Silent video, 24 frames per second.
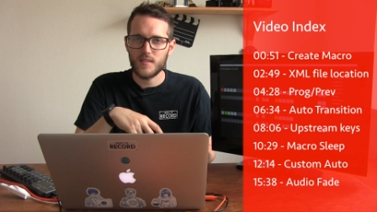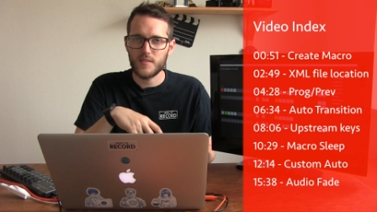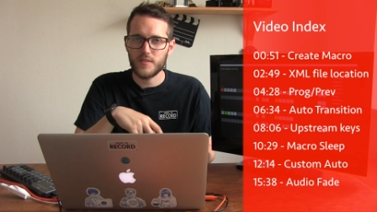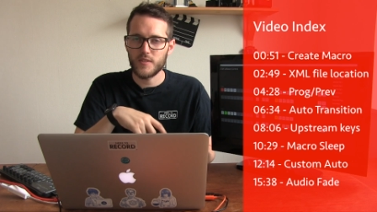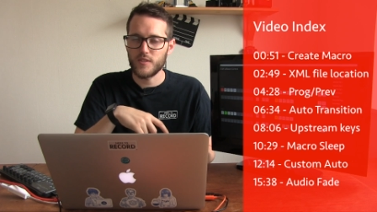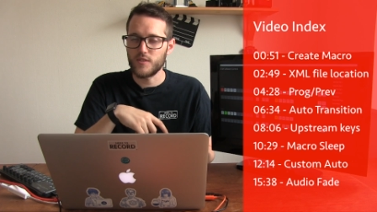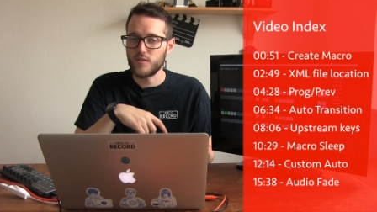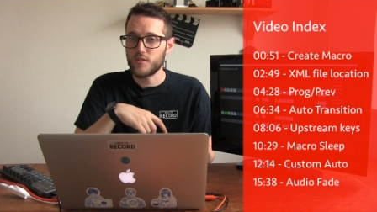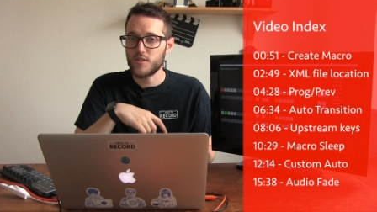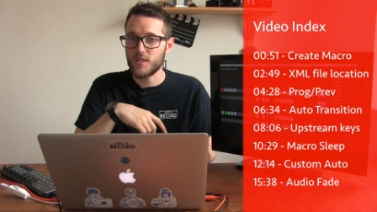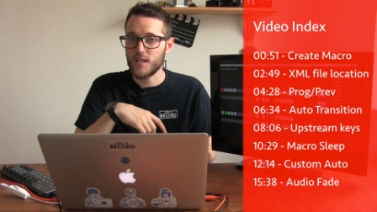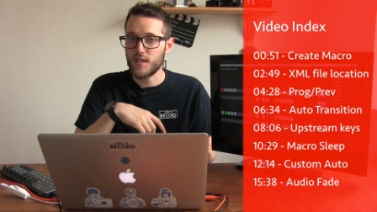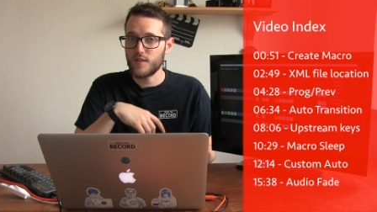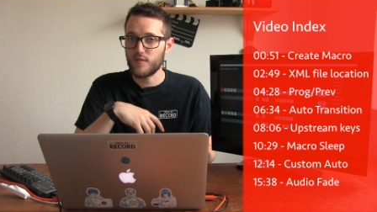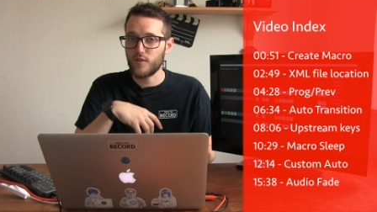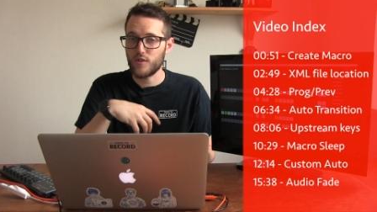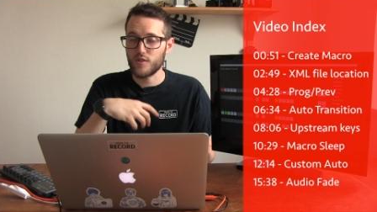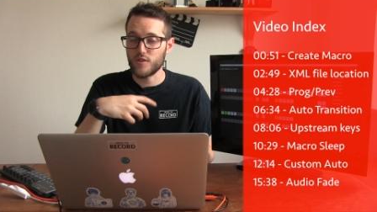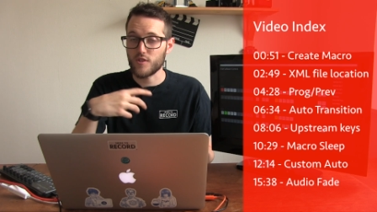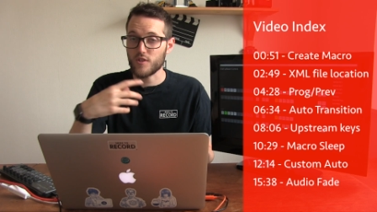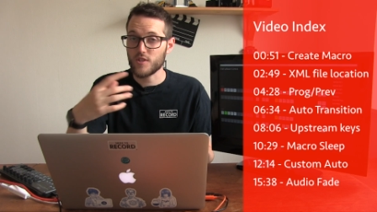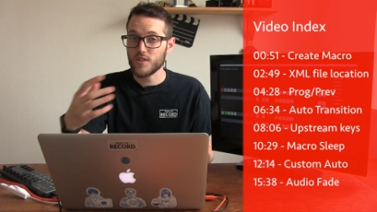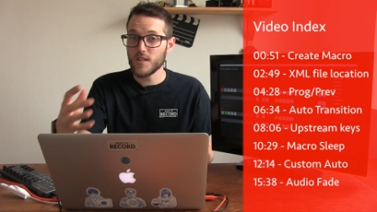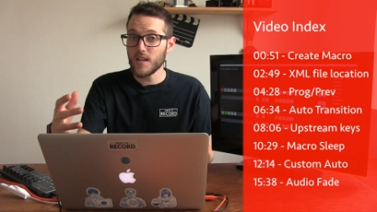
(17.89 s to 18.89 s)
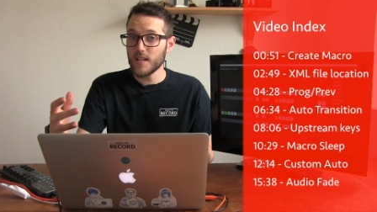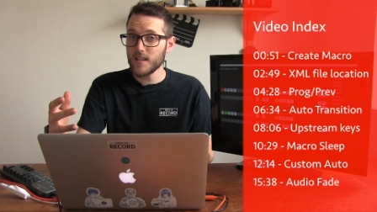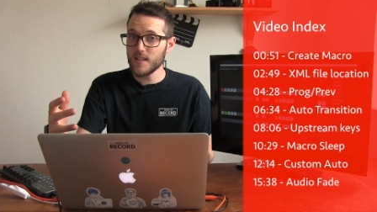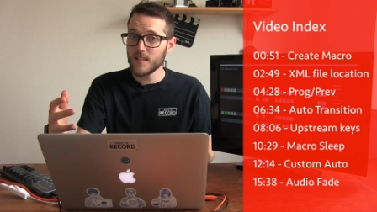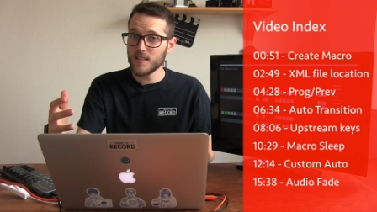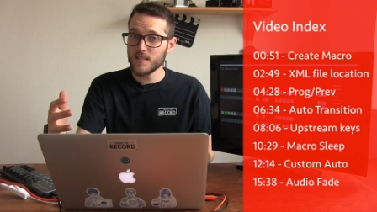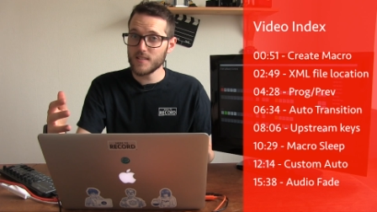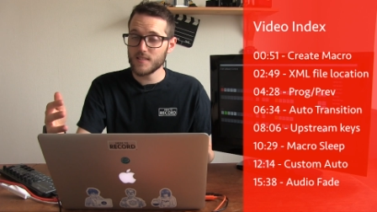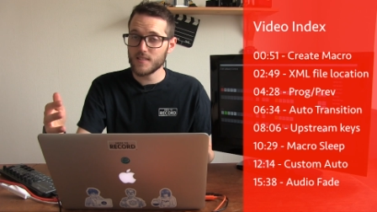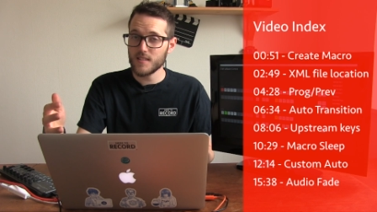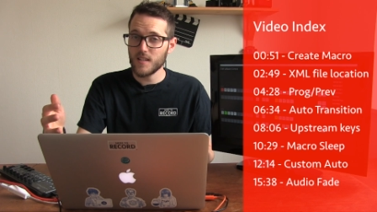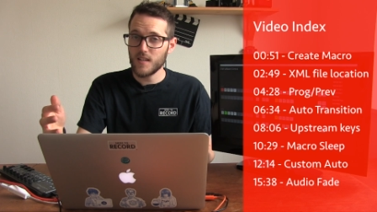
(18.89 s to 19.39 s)
that you save all your
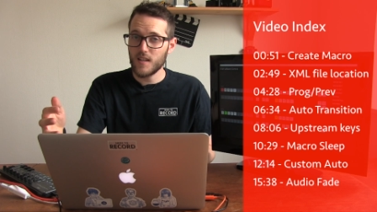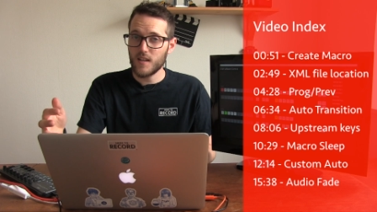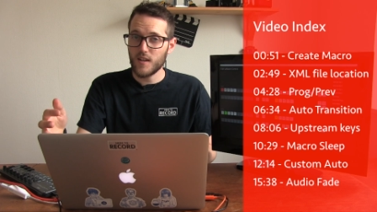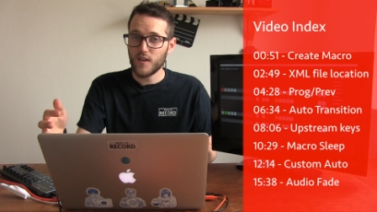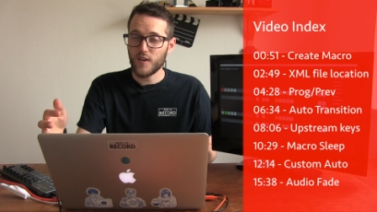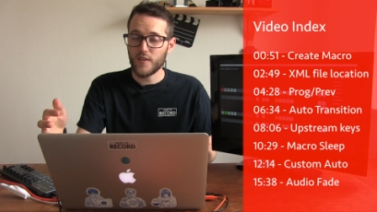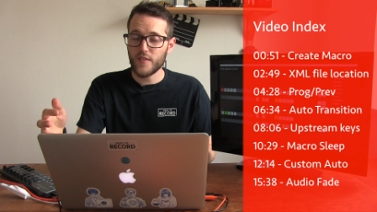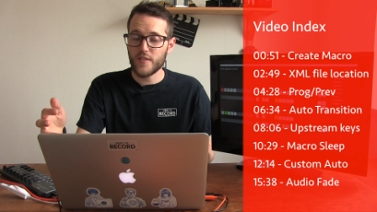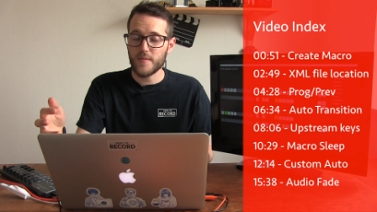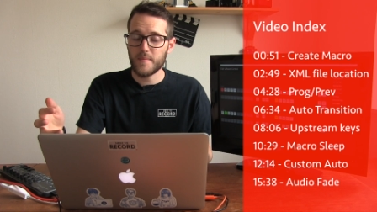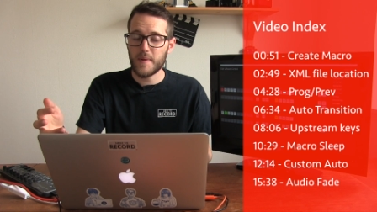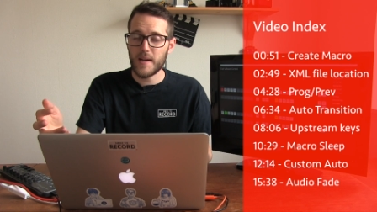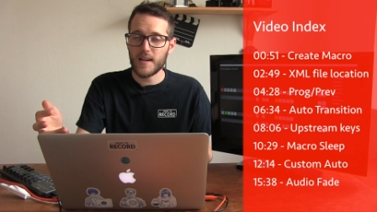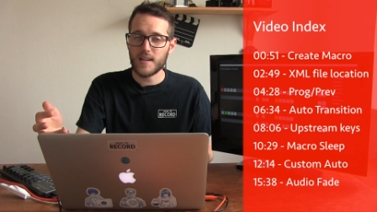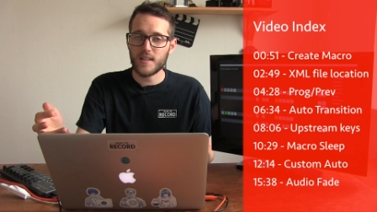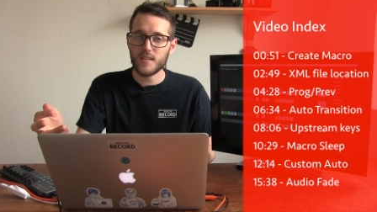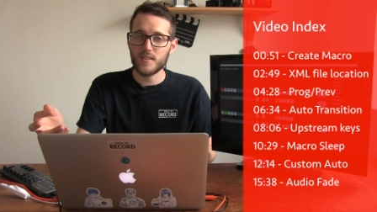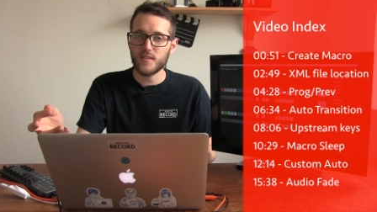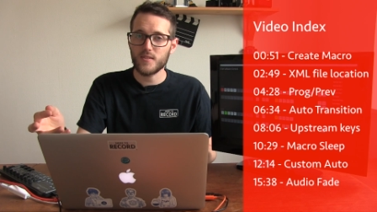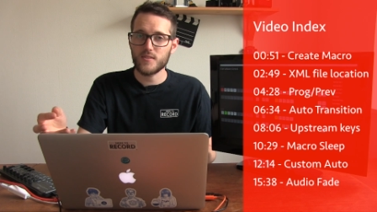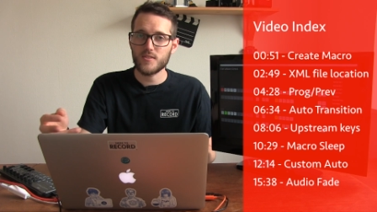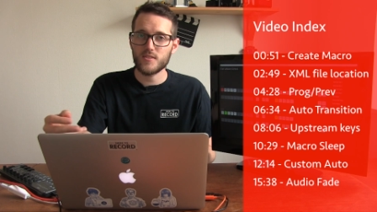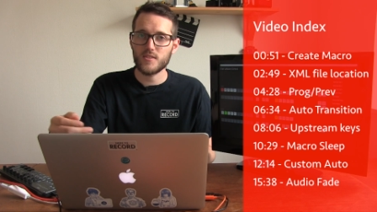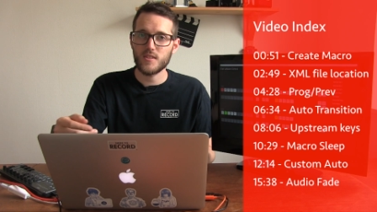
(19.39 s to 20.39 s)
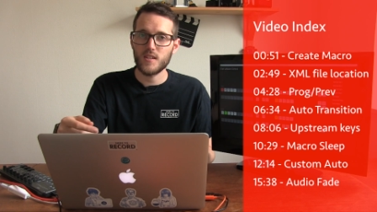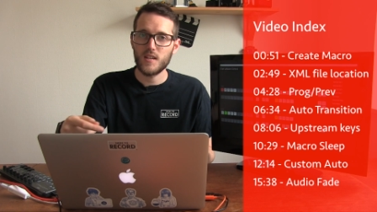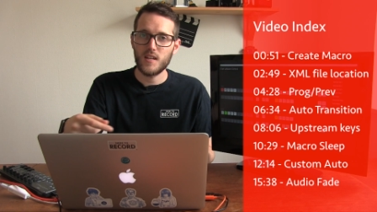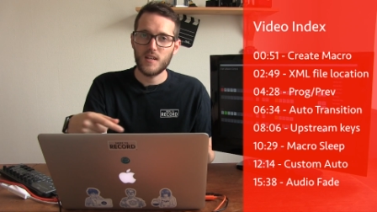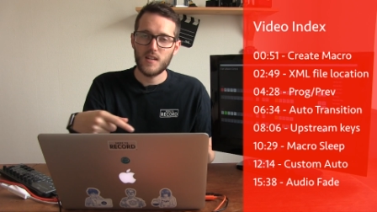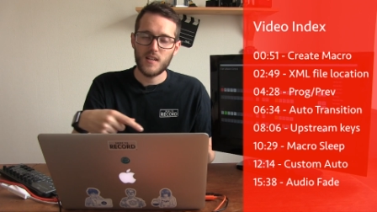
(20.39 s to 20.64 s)
settings of the macros.